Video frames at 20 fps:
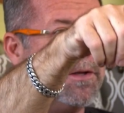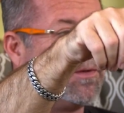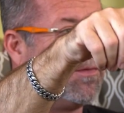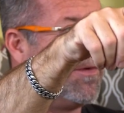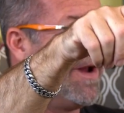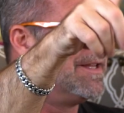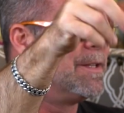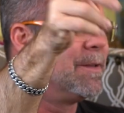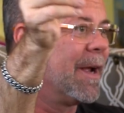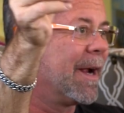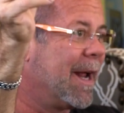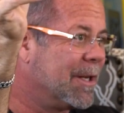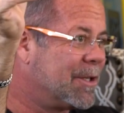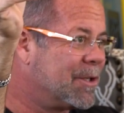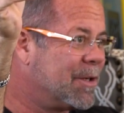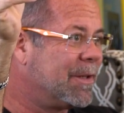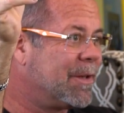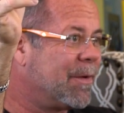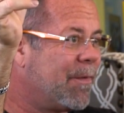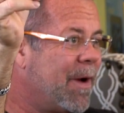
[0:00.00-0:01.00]
it's red so I got to
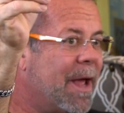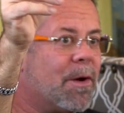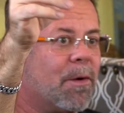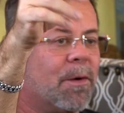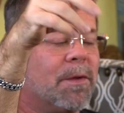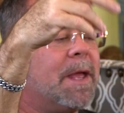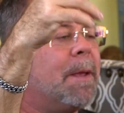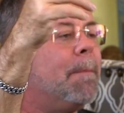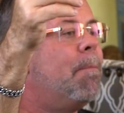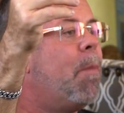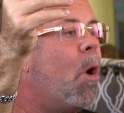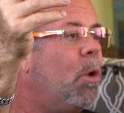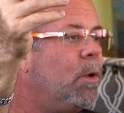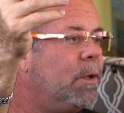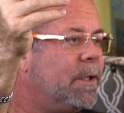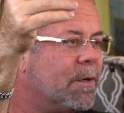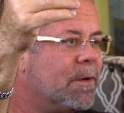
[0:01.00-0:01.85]
treat the red or they bold